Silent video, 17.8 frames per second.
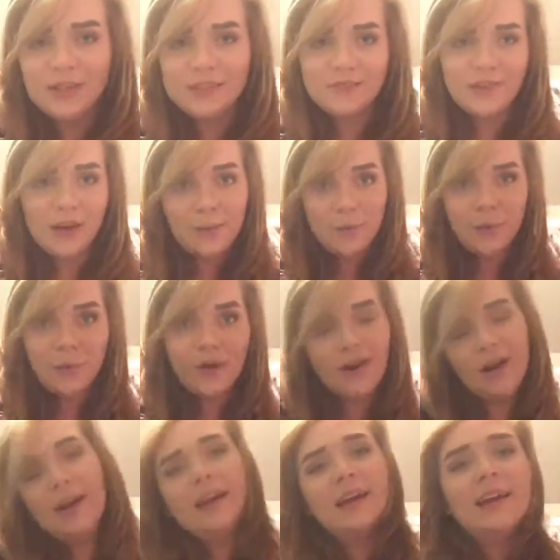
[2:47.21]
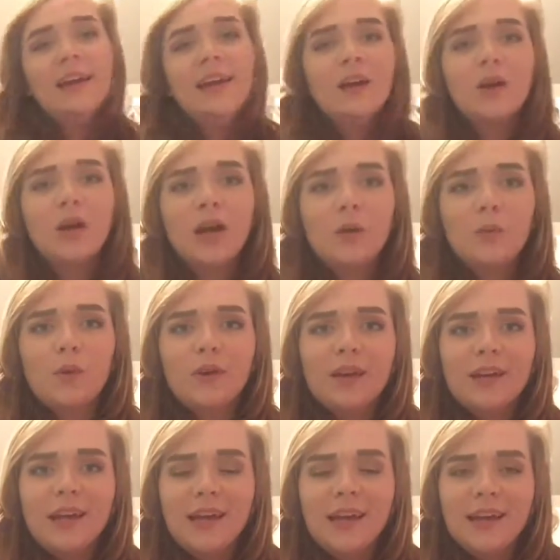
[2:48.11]
It's February and we're
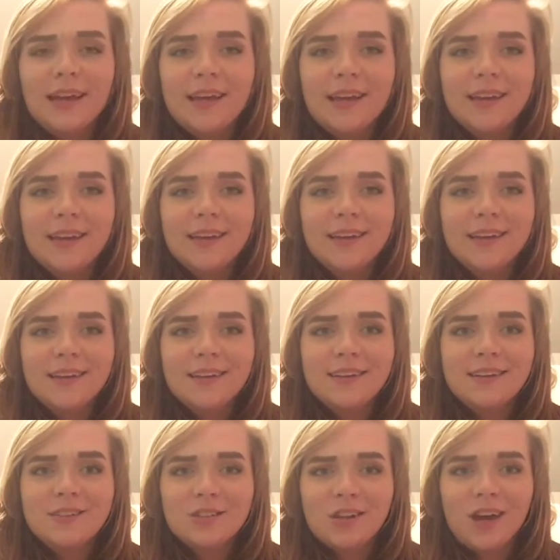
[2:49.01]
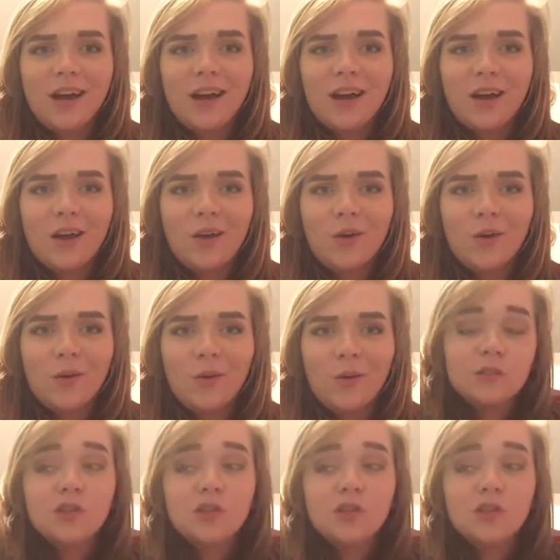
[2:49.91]
in Chicago.